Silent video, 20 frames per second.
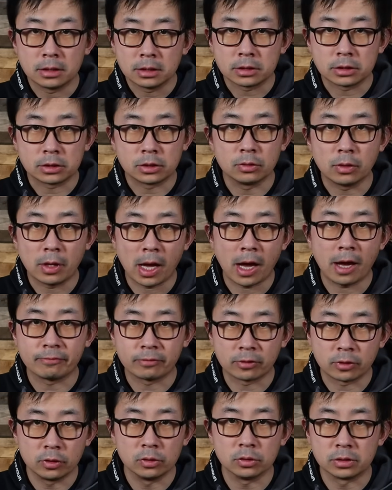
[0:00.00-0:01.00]
still
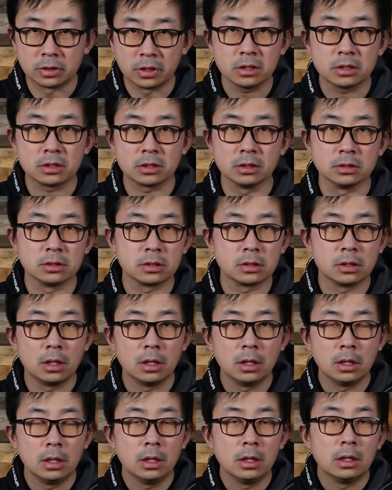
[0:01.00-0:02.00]
have good distance.
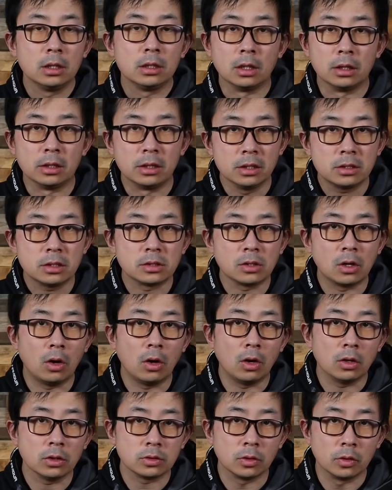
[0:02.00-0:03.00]
Now, this is
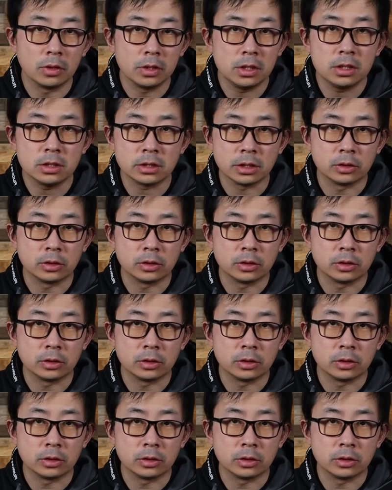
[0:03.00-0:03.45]
also easy